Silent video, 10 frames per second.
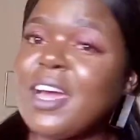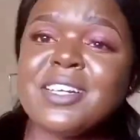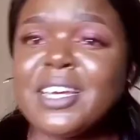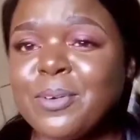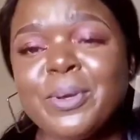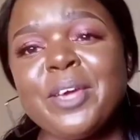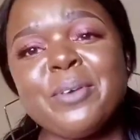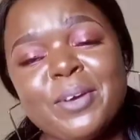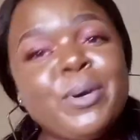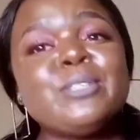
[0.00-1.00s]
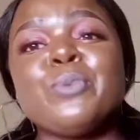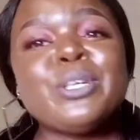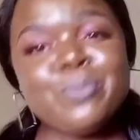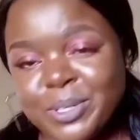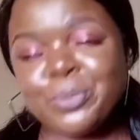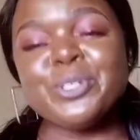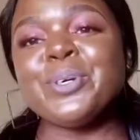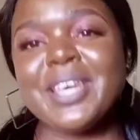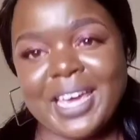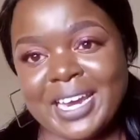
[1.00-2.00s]
Like, what will you
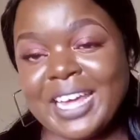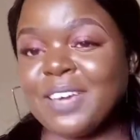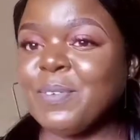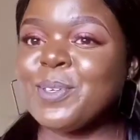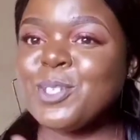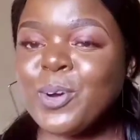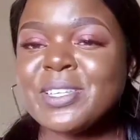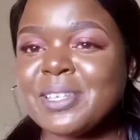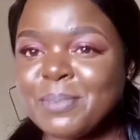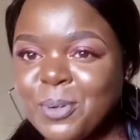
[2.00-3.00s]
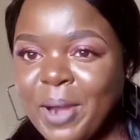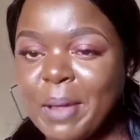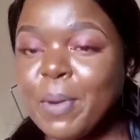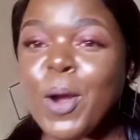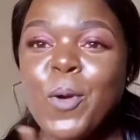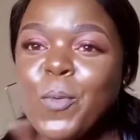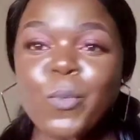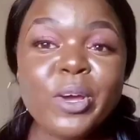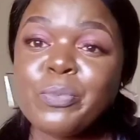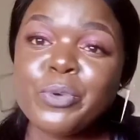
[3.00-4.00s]
gain, like, if you don't subscribe?
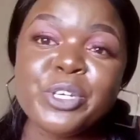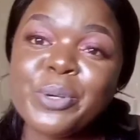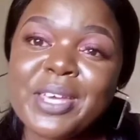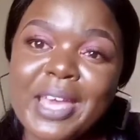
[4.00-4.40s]
What will you